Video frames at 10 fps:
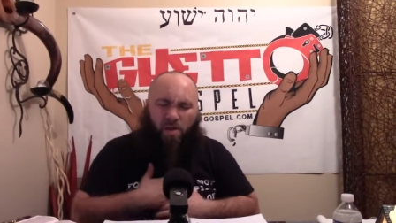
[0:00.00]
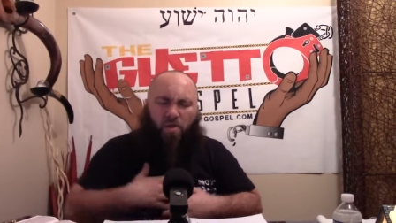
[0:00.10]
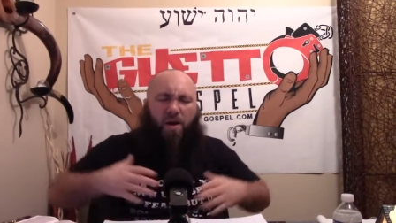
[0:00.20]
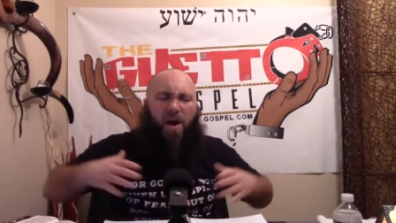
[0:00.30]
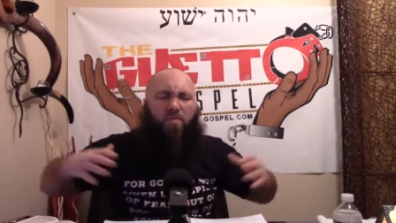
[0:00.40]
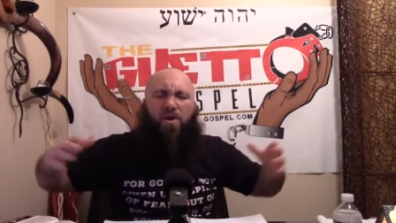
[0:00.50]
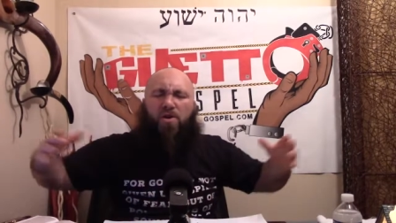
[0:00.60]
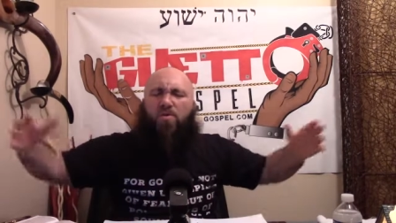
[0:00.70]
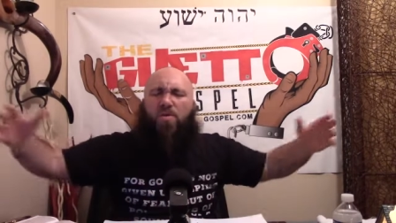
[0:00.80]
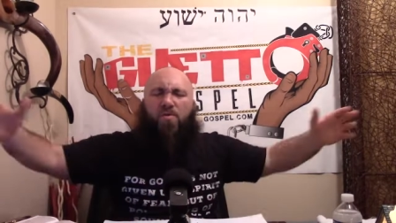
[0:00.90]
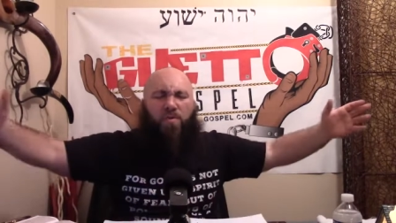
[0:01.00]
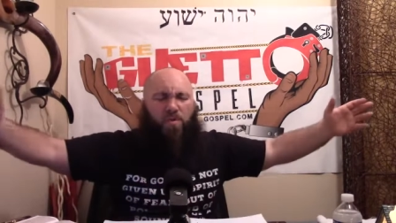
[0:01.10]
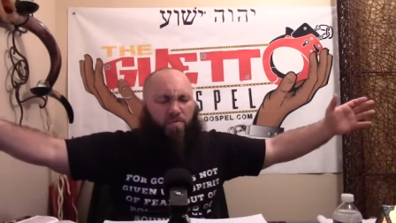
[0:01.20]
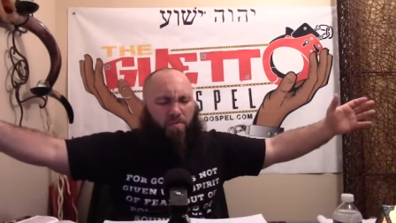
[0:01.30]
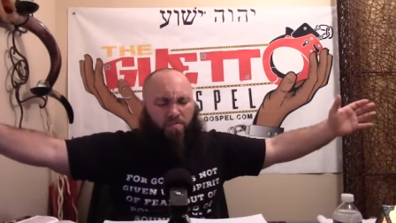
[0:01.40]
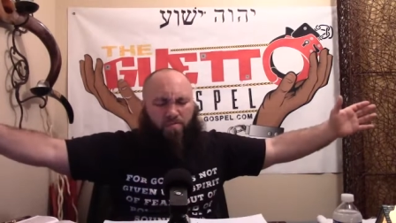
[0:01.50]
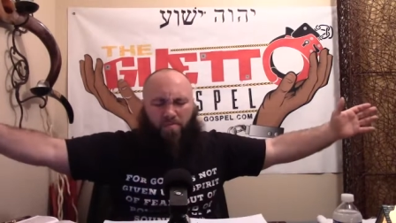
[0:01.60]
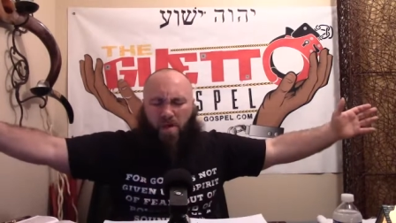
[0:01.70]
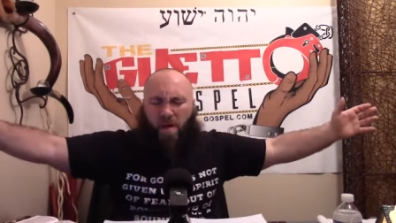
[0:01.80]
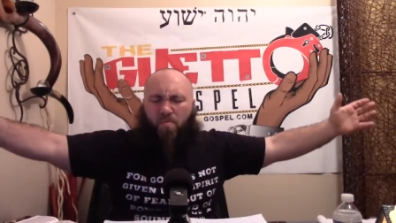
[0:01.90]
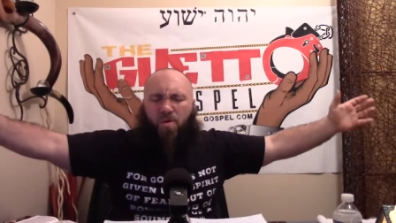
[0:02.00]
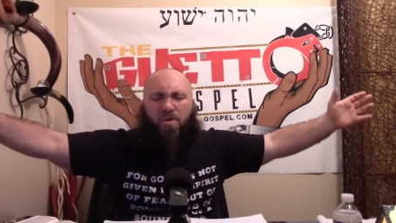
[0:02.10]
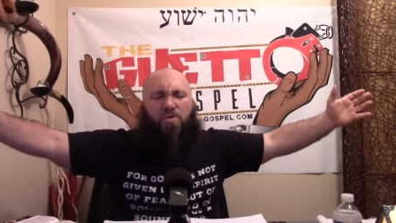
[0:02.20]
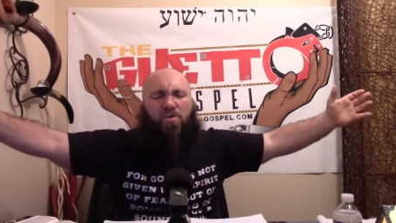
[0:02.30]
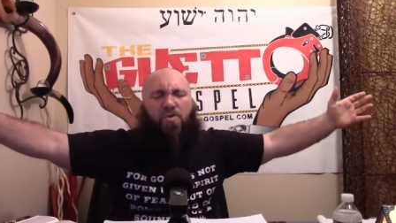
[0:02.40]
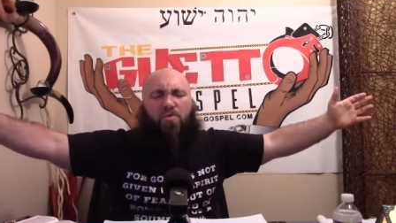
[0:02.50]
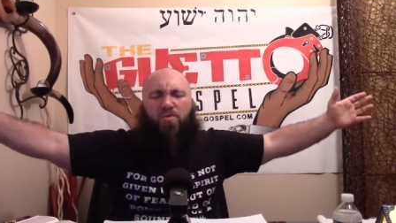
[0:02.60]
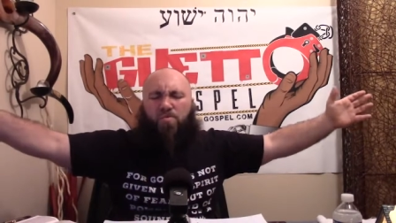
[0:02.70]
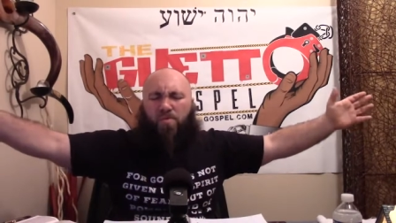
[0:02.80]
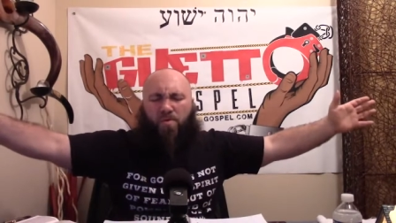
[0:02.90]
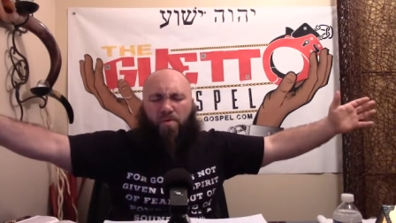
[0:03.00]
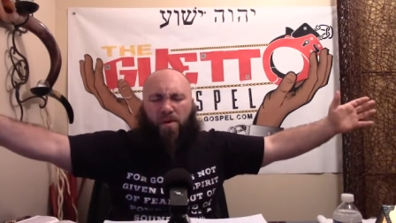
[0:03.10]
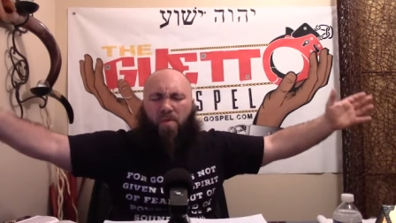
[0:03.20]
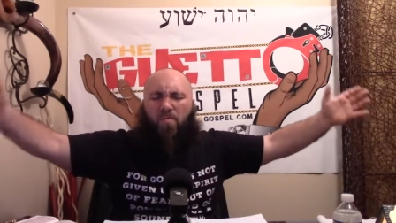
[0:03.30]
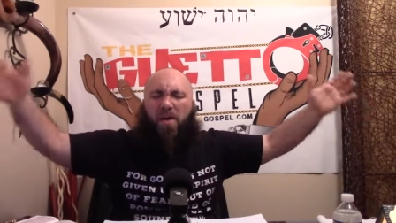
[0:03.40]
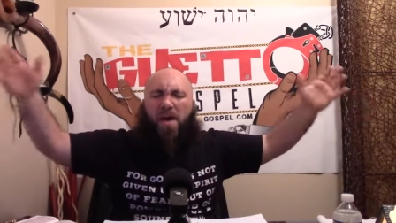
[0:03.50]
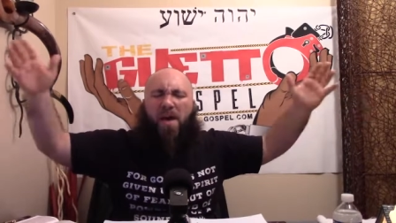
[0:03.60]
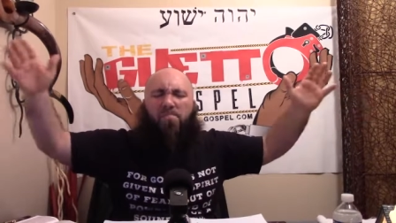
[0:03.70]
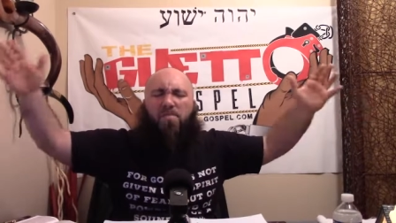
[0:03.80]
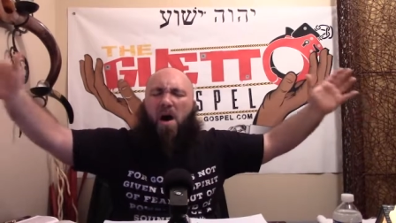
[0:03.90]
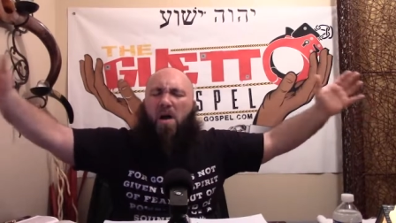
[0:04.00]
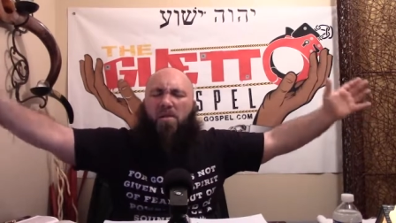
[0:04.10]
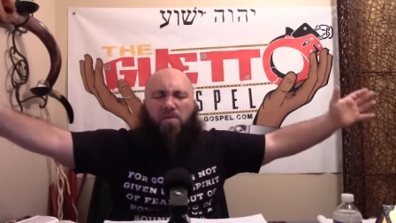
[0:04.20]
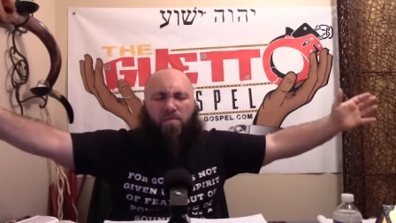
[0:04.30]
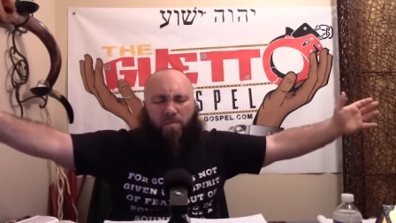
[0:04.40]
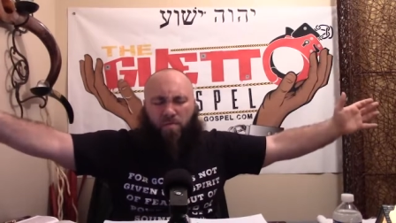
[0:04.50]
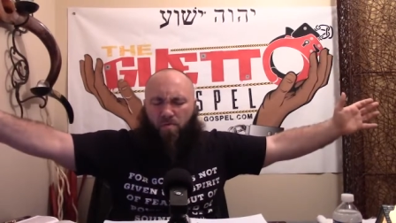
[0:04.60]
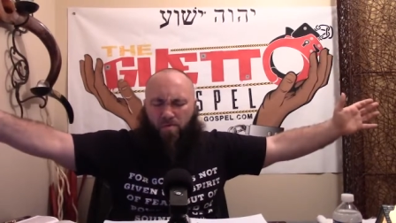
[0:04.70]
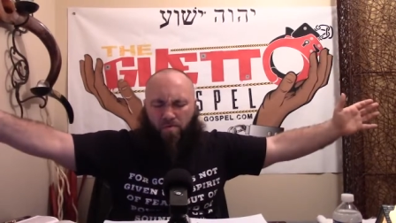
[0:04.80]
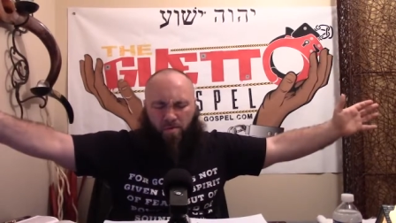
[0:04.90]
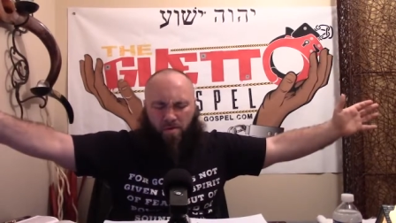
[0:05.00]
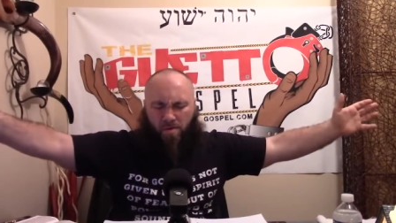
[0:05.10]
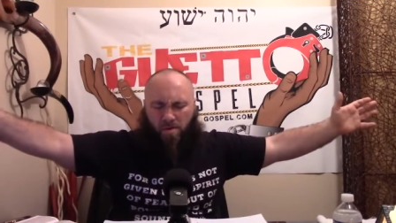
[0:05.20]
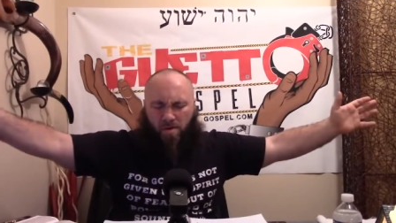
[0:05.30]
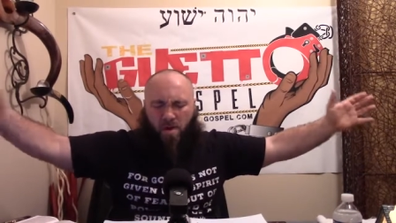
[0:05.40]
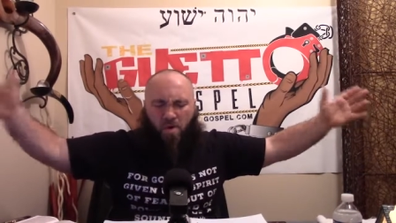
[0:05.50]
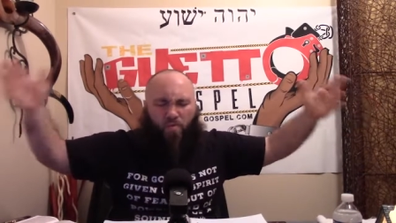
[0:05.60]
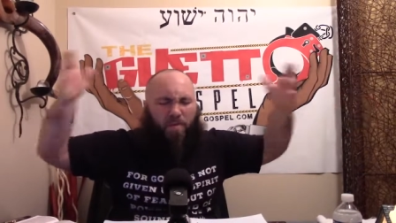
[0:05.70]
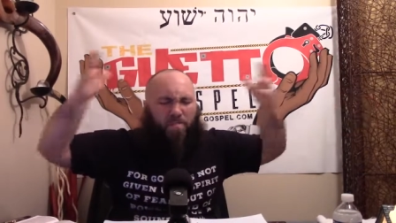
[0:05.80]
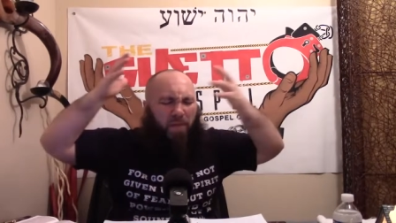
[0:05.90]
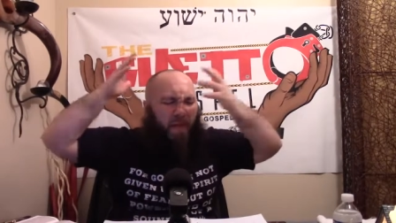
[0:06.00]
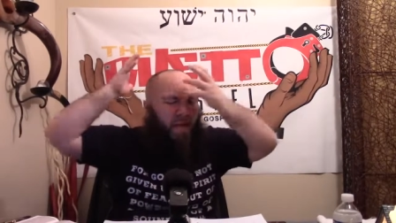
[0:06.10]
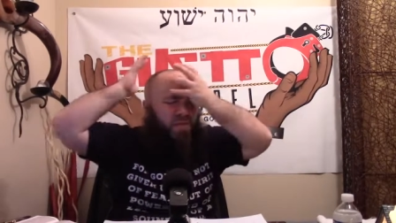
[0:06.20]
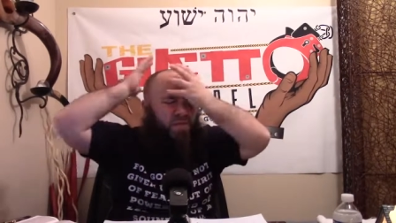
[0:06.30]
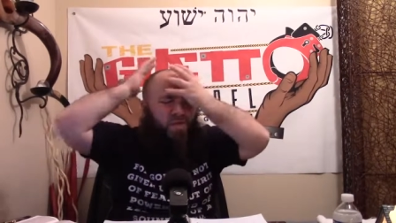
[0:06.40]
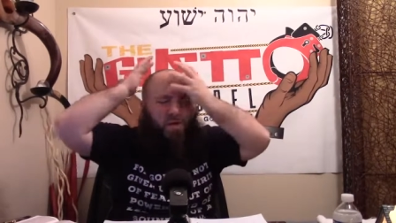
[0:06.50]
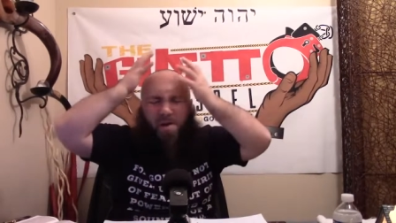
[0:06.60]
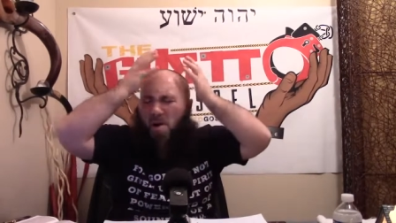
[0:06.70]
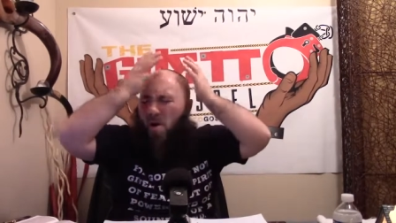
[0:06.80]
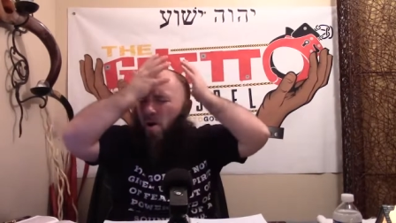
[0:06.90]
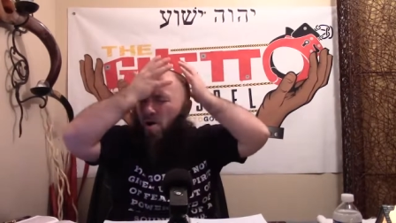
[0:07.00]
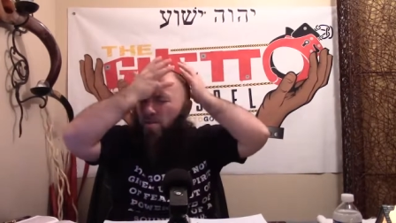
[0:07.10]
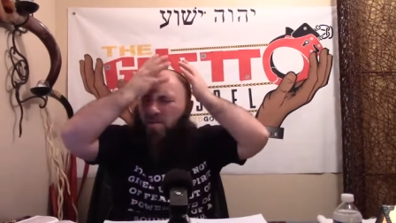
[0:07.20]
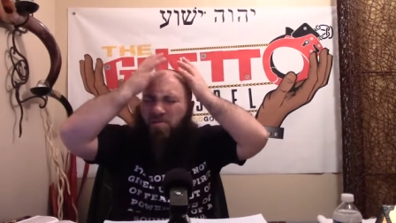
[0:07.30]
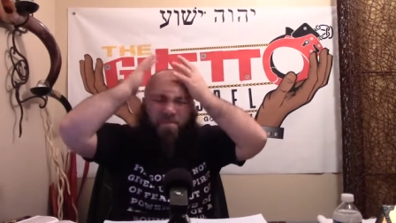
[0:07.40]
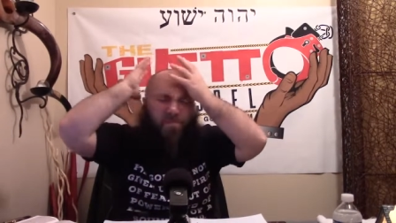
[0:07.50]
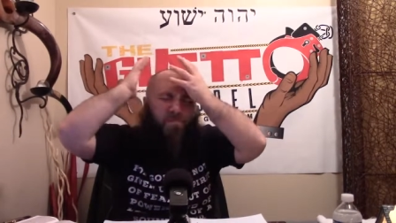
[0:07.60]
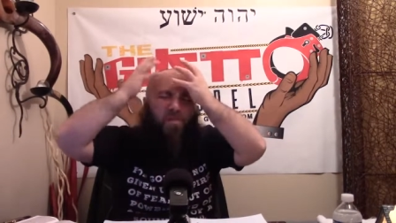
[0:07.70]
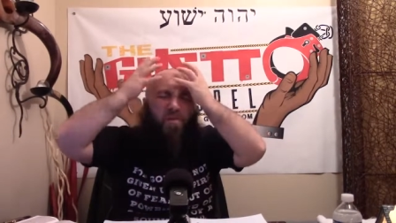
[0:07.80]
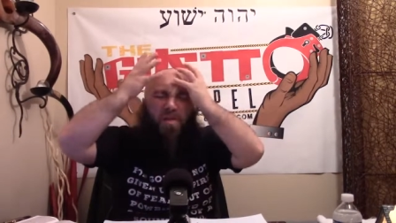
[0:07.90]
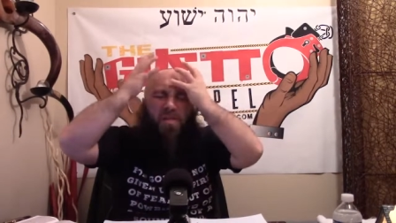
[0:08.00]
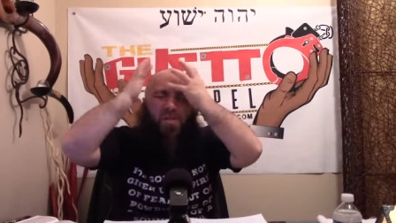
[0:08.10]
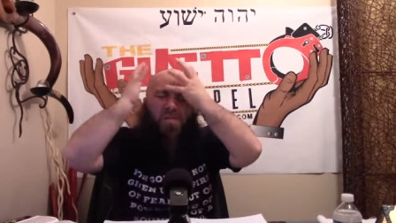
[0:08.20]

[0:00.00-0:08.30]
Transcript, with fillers: Lord, I want to know you. I want to know you, Lord. I want to have knowledge of you. Replace, Lord, all this foolish